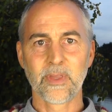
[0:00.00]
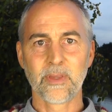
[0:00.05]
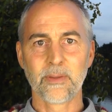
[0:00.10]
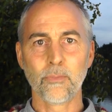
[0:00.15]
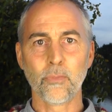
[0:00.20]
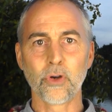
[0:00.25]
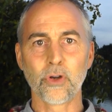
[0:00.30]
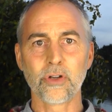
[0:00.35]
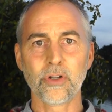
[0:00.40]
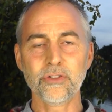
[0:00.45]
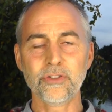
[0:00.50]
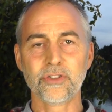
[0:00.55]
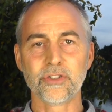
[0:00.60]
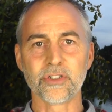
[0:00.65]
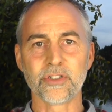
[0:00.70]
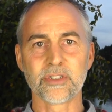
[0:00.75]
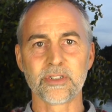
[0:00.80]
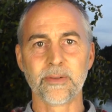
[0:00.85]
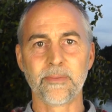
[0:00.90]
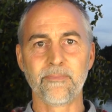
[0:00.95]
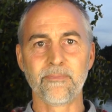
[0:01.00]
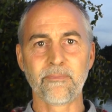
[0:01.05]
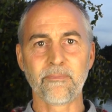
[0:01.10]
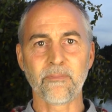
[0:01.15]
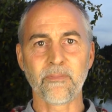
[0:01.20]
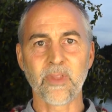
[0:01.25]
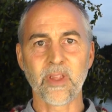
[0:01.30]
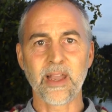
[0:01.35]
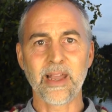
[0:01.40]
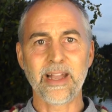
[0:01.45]
more conscious,
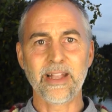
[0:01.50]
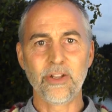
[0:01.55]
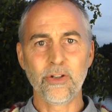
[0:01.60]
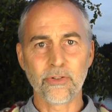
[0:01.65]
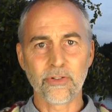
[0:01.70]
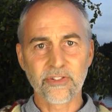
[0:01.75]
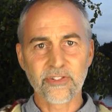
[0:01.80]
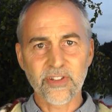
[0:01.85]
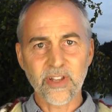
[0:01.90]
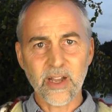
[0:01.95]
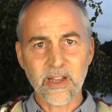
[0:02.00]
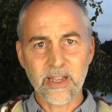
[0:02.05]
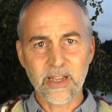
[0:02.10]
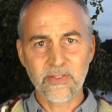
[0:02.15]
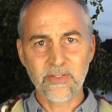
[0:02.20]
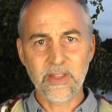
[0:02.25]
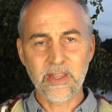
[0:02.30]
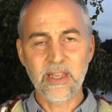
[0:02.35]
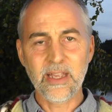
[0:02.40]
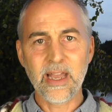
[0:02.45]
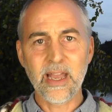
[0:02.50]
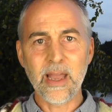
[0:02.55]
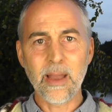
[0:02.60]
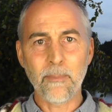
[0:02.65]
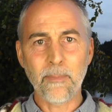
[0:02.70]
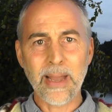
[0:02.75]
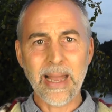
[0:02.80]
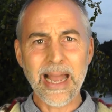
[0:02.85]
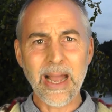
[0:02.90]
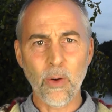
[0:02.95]
and you're sucking the
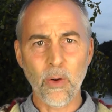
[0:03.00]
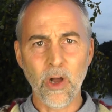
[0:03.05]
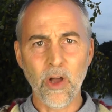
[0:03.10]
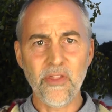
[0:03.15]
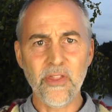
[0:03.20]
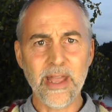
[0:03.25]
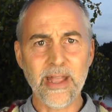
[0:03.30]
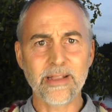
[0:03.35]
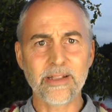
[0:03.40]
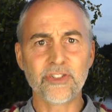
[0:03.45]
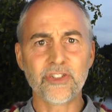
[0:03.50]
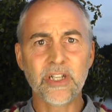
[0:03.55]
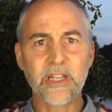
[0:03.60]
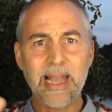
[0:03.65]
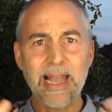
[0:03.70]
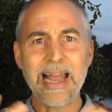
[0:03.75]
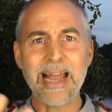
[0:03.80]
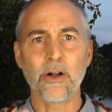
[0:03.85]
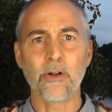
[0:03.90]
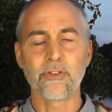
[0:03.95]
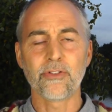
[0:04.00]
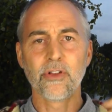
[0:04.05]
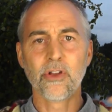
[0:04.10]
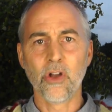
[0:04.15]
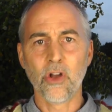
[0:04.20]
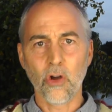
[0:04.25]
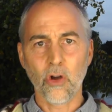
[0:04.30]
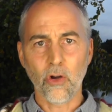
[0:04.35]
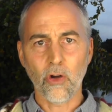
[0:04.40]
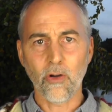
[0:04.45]
power, the energy out
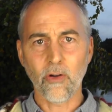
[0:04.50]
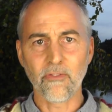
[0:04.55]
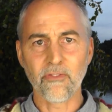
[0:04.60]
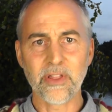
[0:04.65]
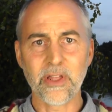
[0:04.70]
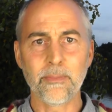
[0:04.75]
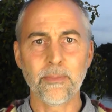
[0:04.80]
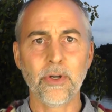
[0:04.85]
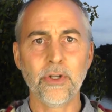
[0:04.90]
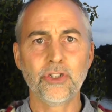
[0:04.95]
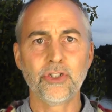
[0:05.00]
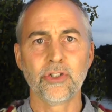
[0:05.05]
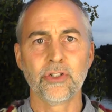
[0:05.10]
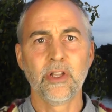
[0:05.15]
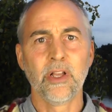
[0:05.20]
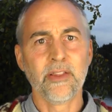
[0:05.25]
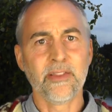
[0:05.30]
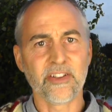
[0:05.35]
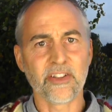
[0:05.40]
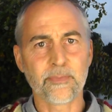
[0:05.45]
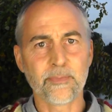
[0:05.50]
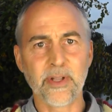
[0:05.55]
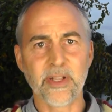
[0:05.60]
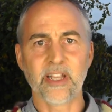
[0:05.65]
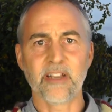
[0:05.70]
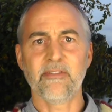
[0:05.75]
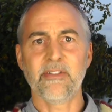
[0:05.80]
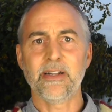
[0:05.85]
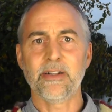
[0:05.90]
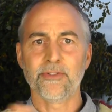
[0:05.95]
of the emotion that's
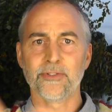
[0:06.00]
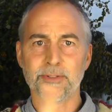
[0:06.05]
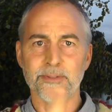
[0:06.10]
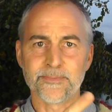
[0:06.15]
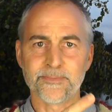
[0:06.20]
spinning around.